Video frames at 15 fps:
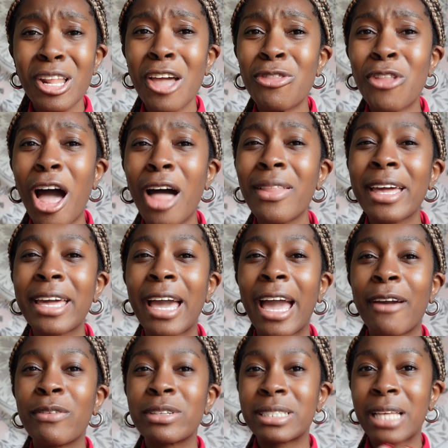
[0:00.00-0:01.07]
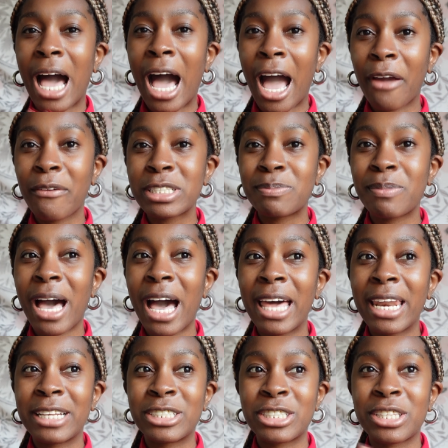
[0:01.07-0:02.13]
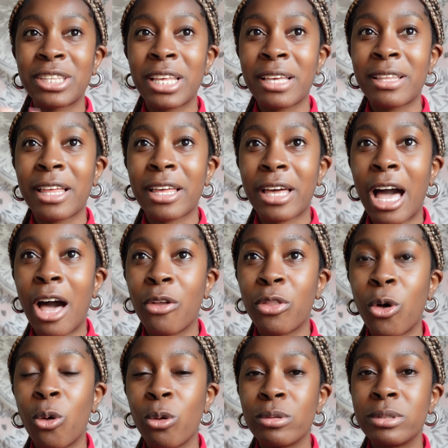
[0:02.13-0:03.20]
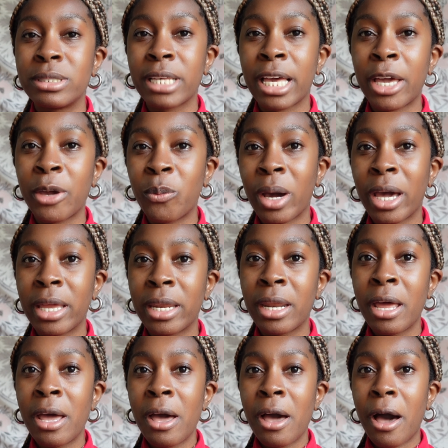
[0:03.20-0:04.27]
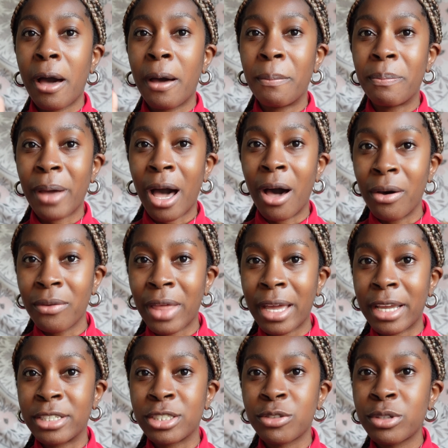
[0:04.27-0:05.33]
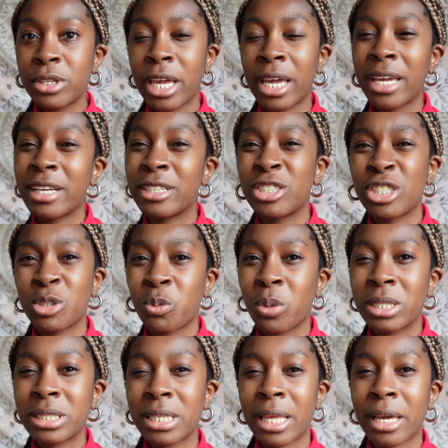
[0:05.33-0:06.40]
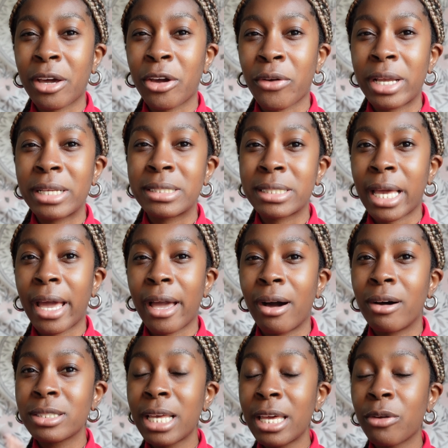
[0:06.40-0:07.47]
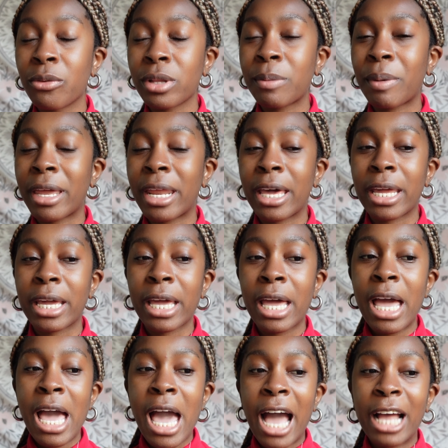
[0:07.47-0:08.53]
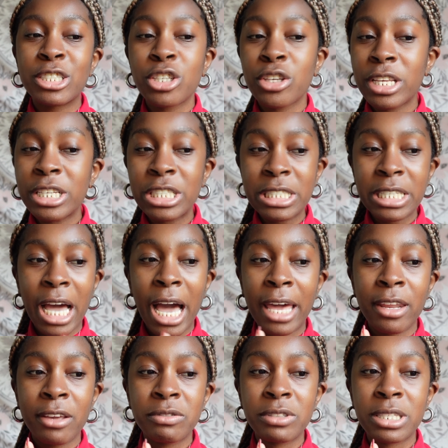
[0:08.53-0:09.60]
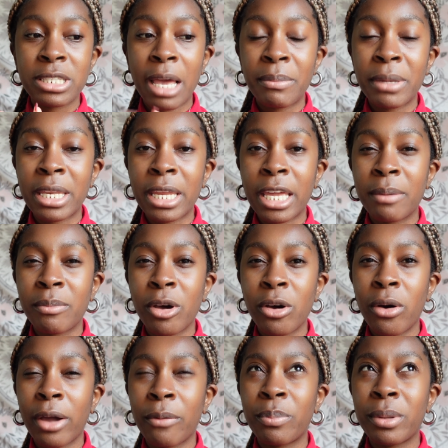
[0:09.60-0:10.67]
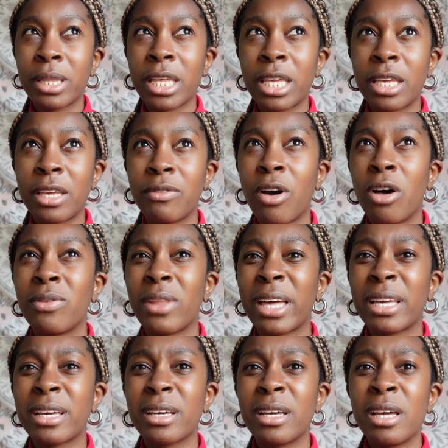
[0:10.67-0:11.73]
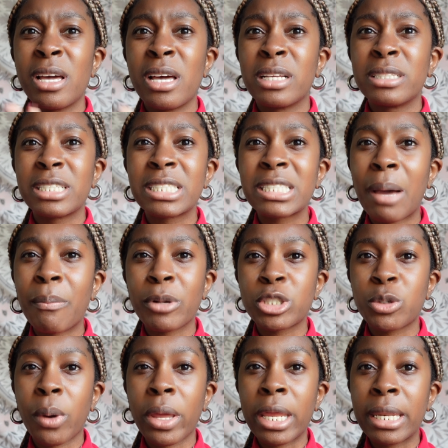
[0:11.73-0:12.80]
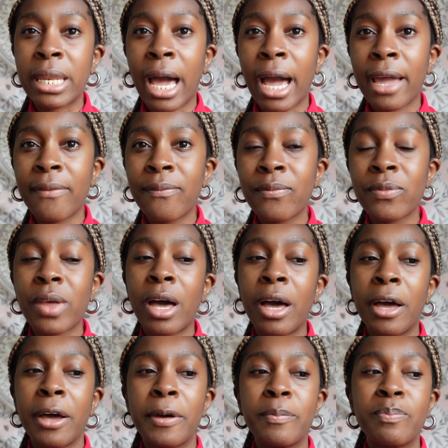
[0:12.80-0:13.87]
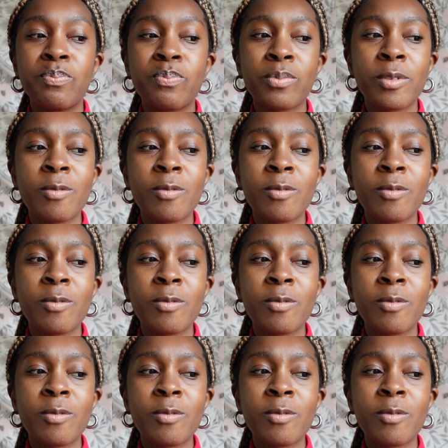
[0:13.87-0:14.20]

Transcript: not like it was I was bad I just think like how the whole day went about that entry day, it just wasn't like a great day. I also had a really bad headache. And so they just kind of sent me an email, I believe on like December 29th um,